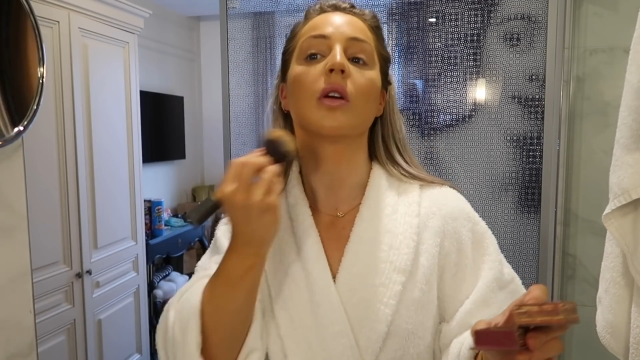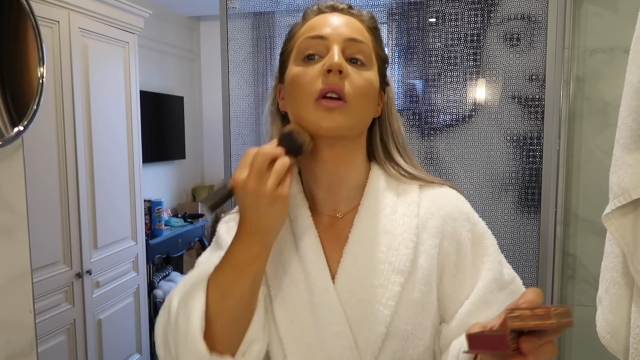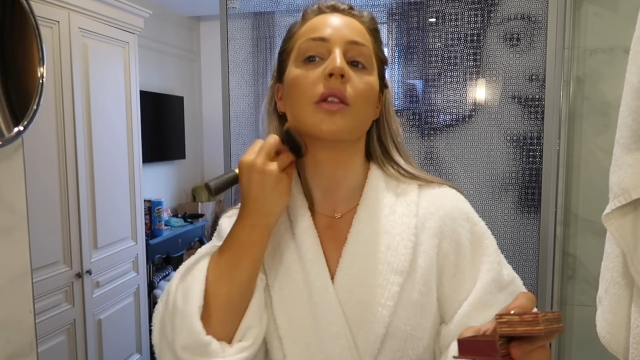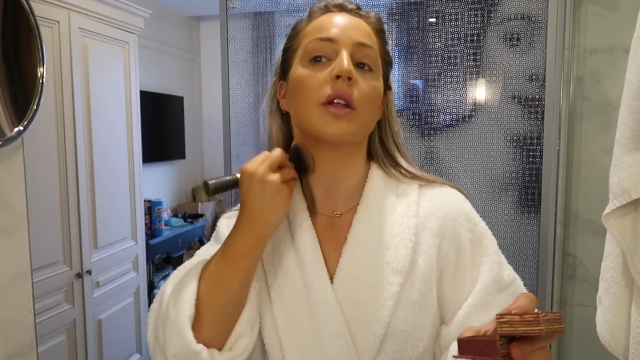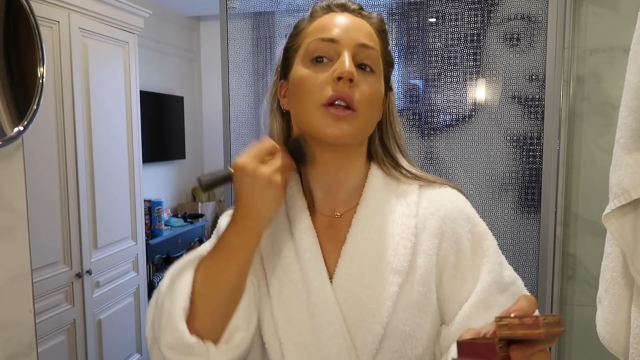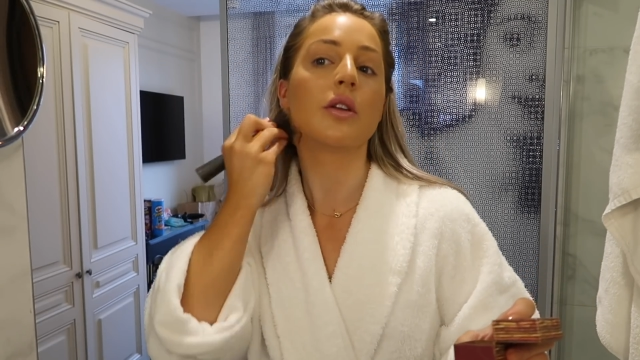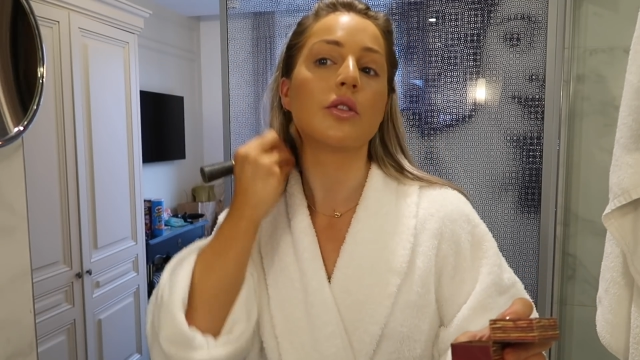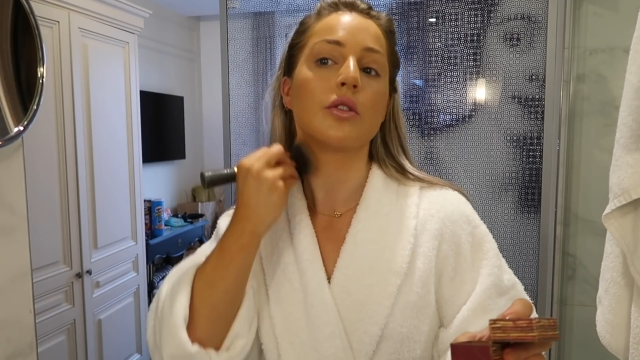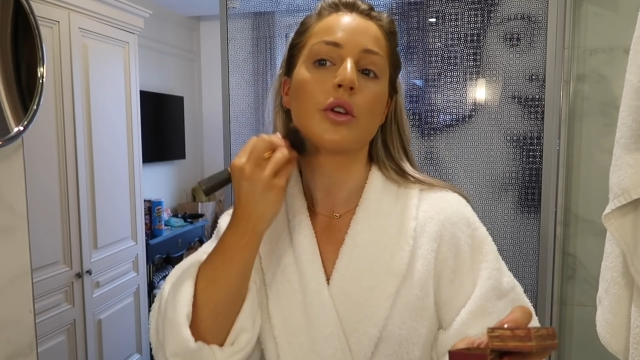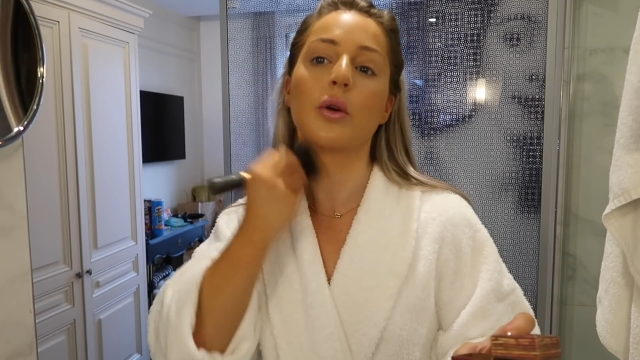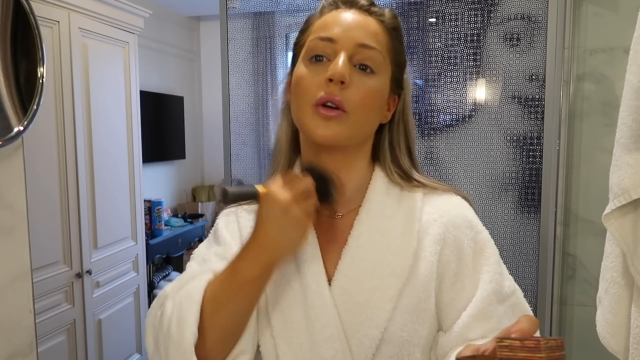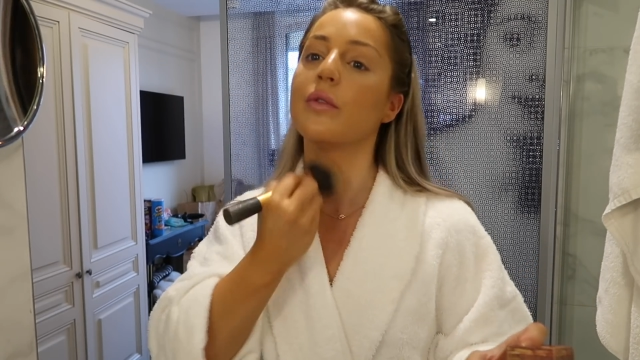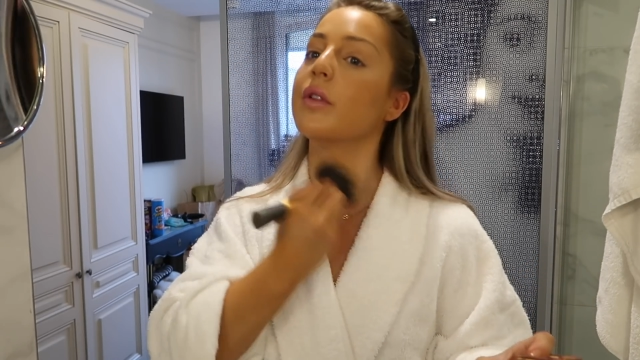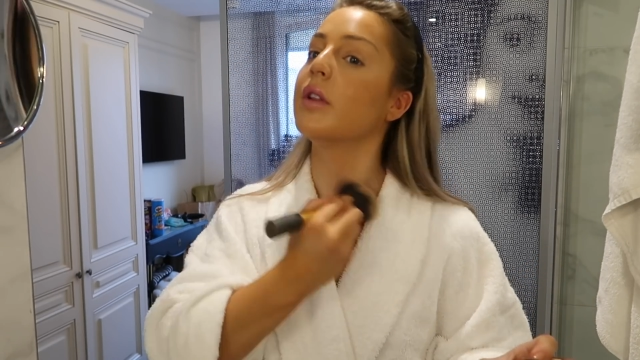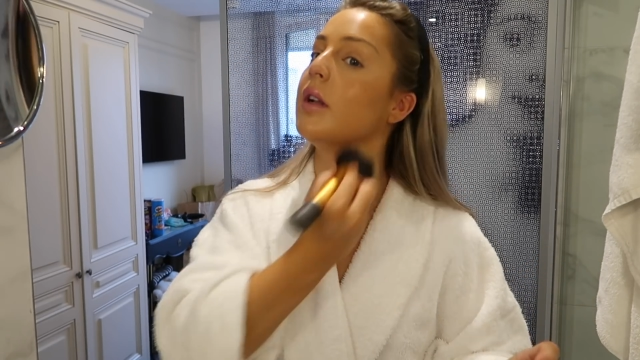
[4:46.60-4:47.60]
And then I just go
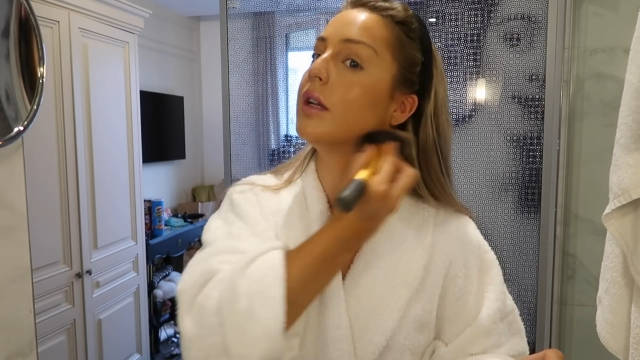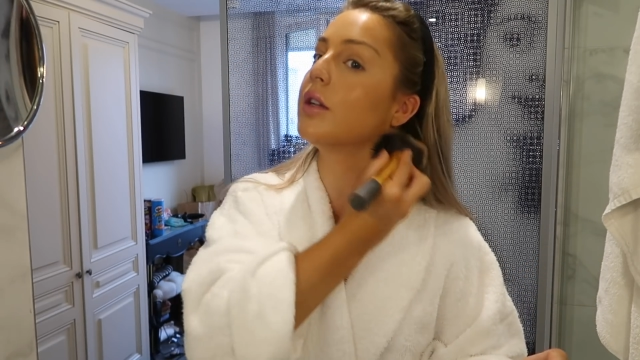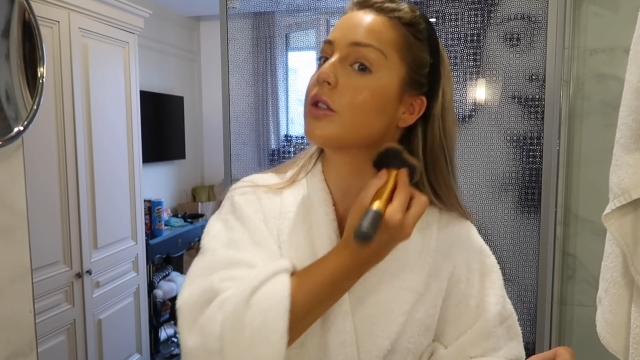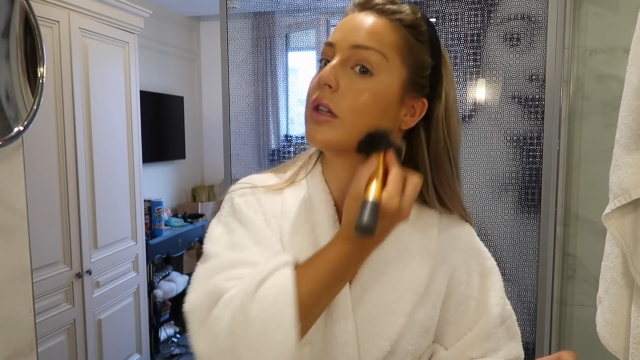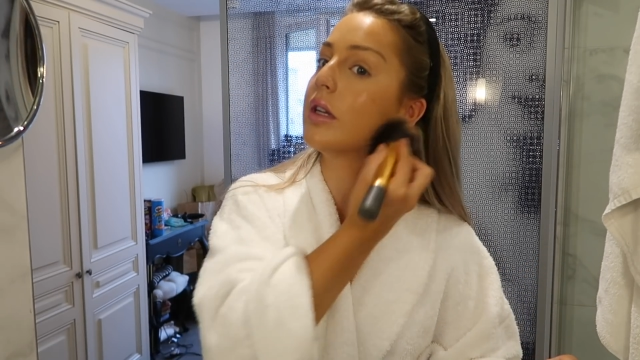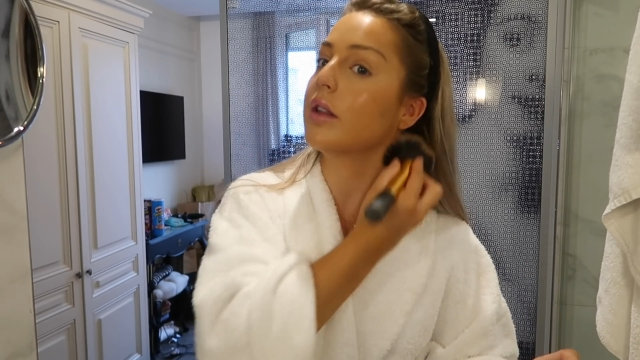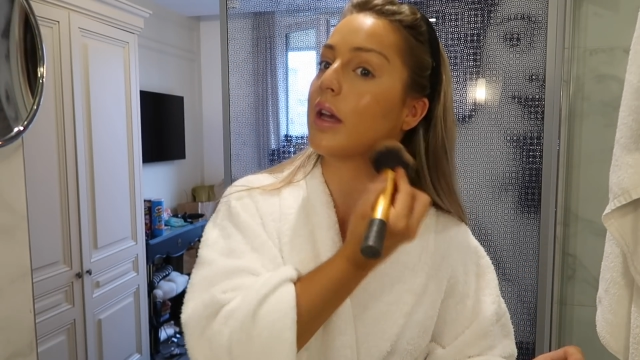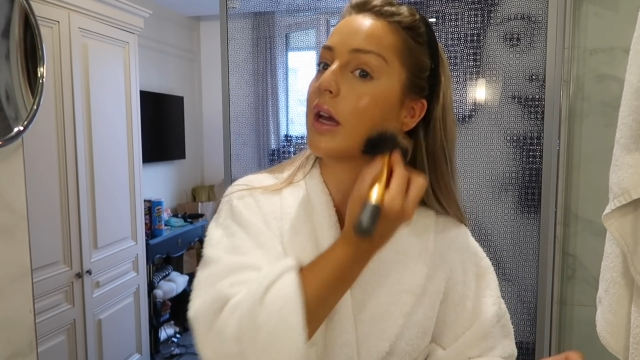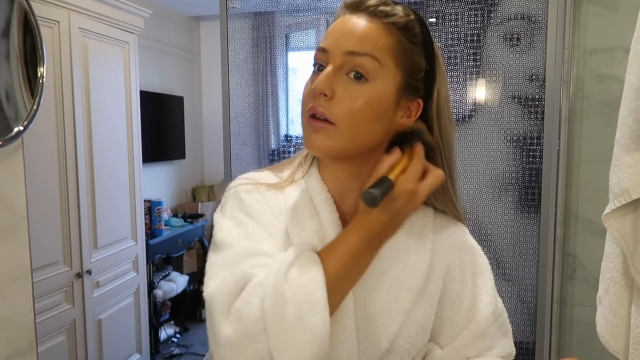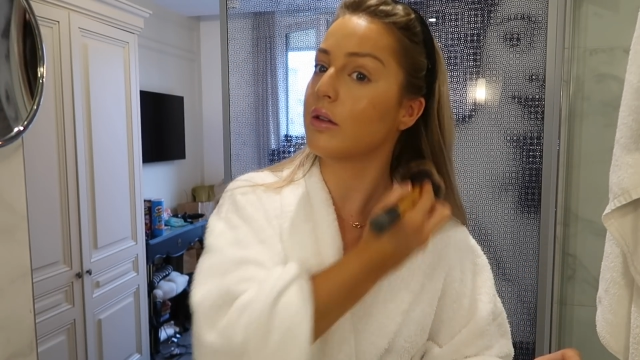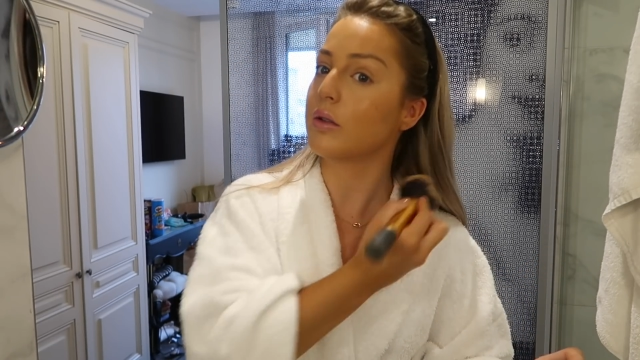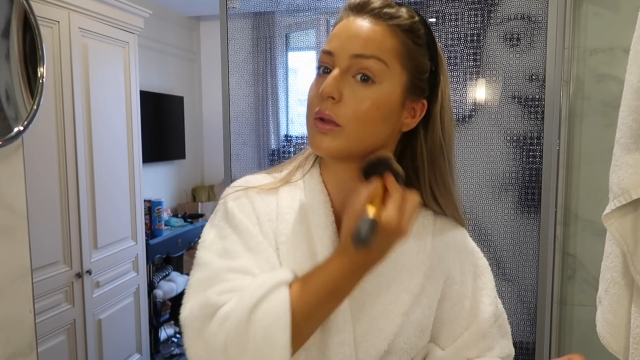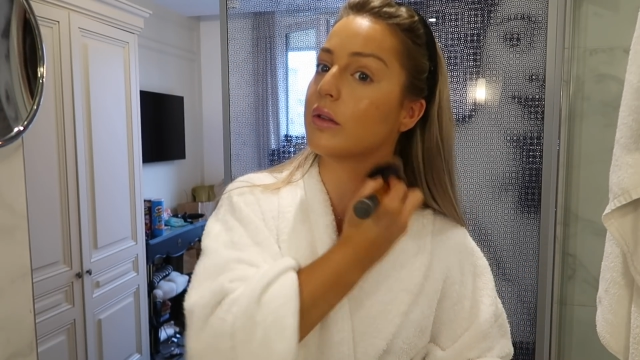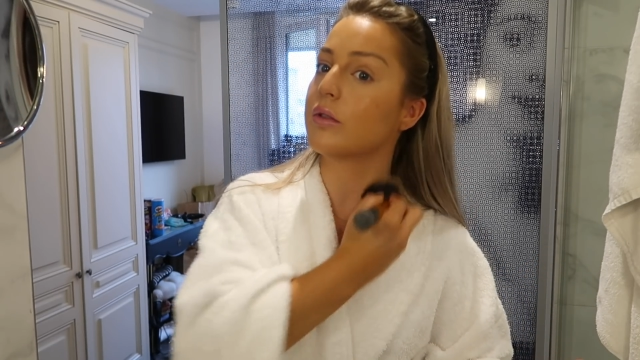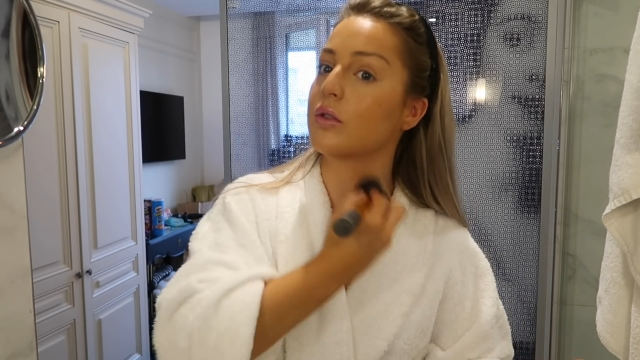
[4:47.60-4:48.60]
over literally the
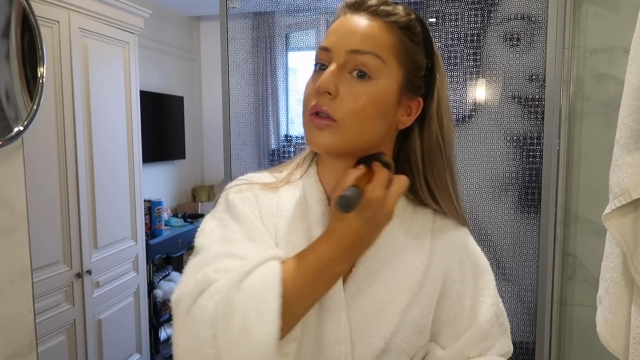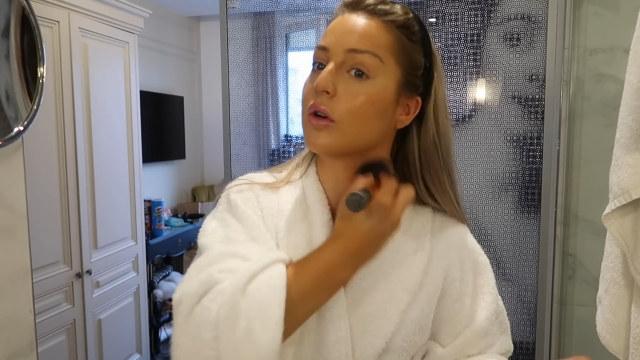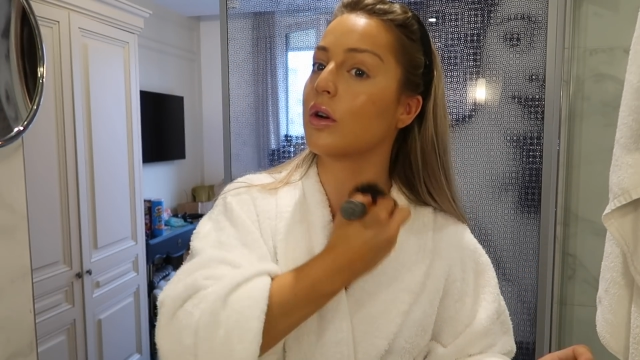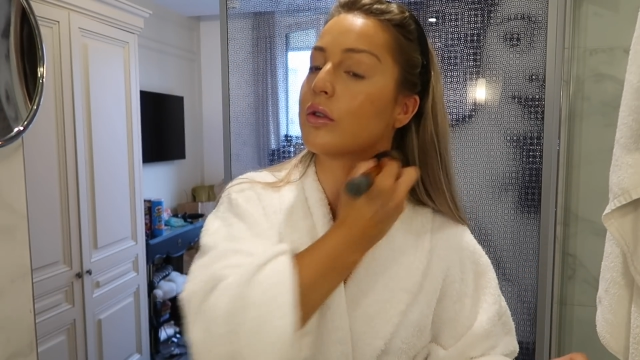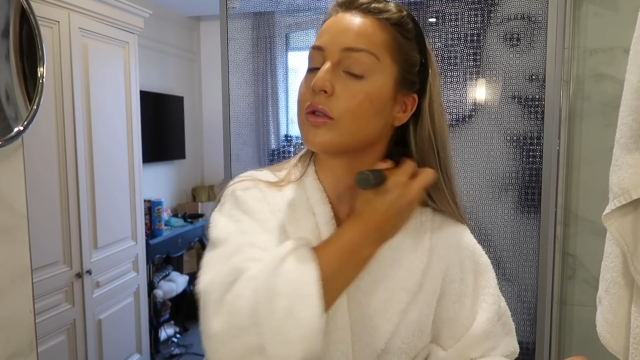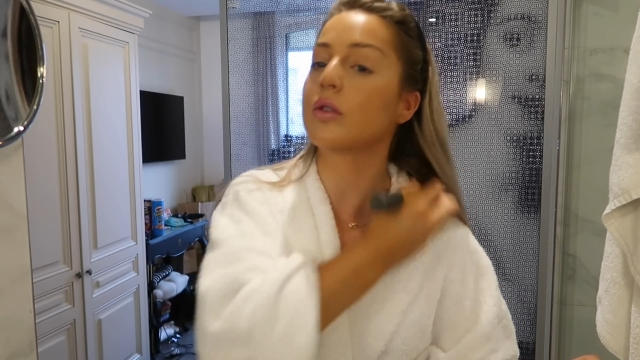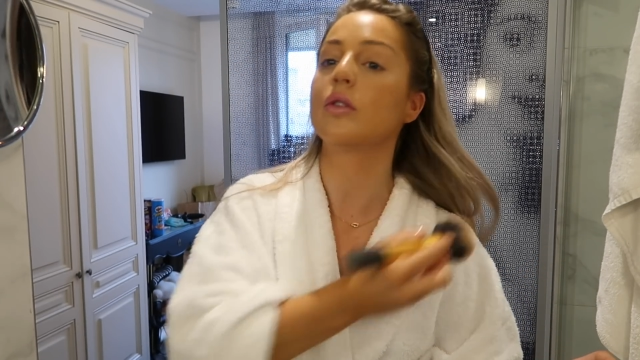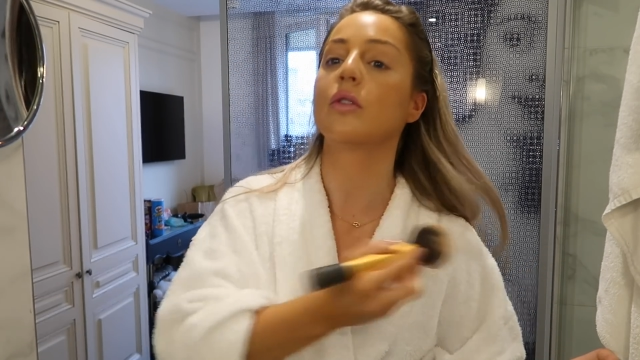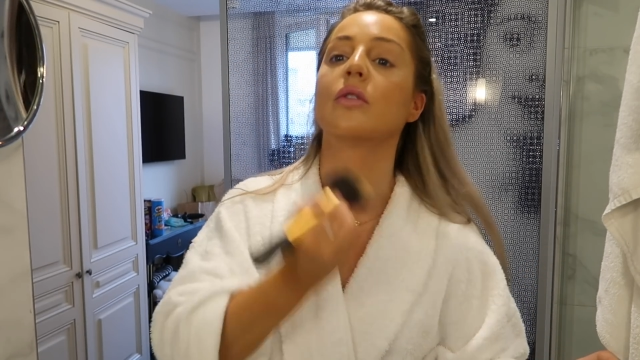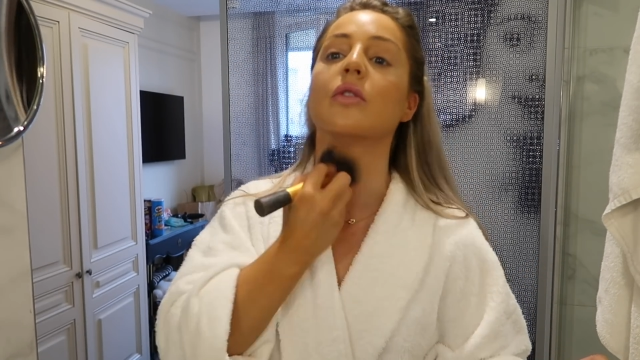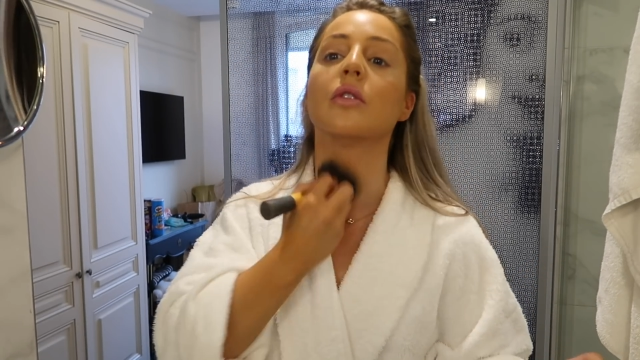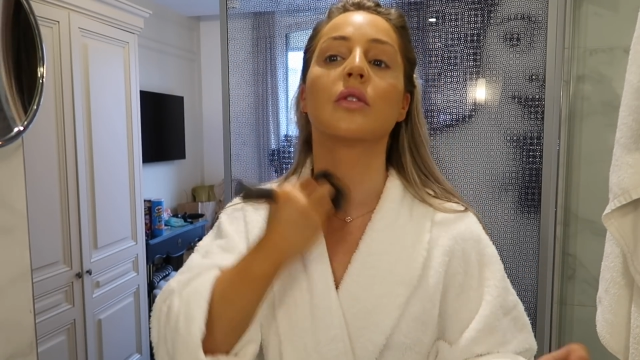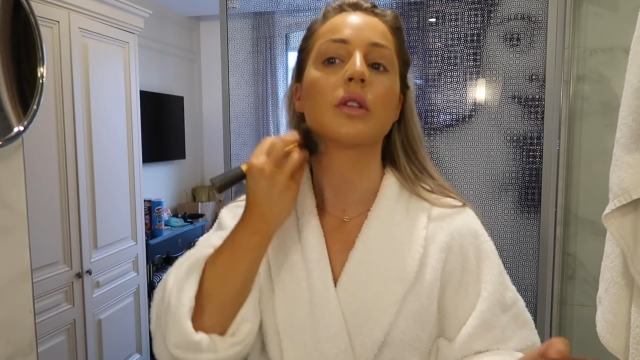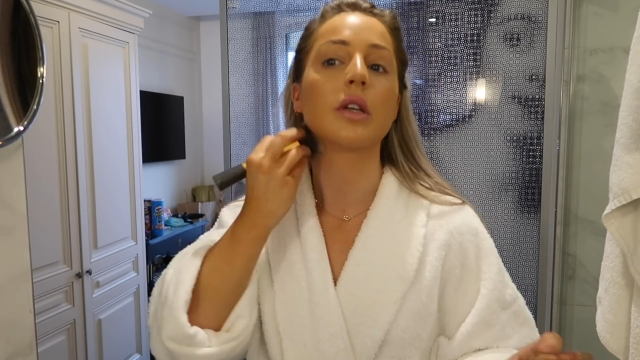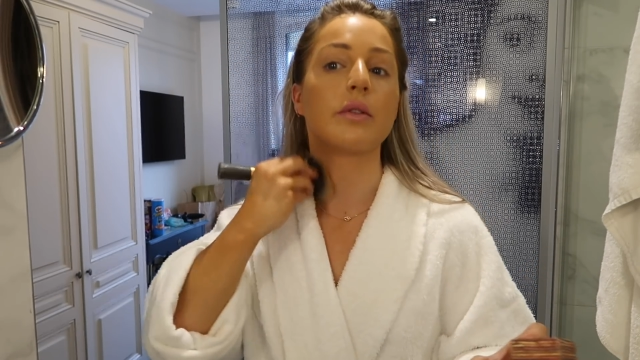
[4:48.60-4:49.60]
areas where I've just contoured to
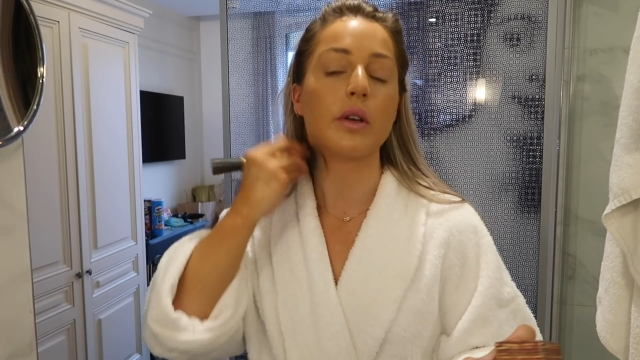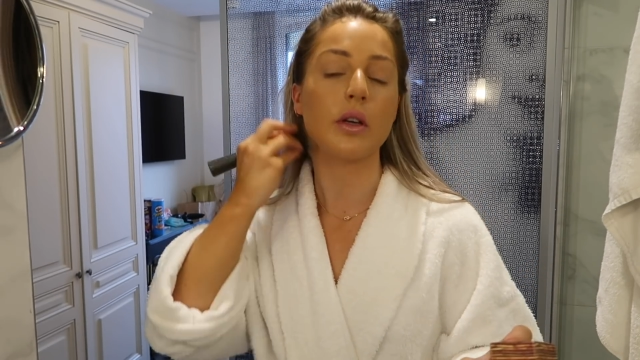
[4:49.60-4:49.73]
just give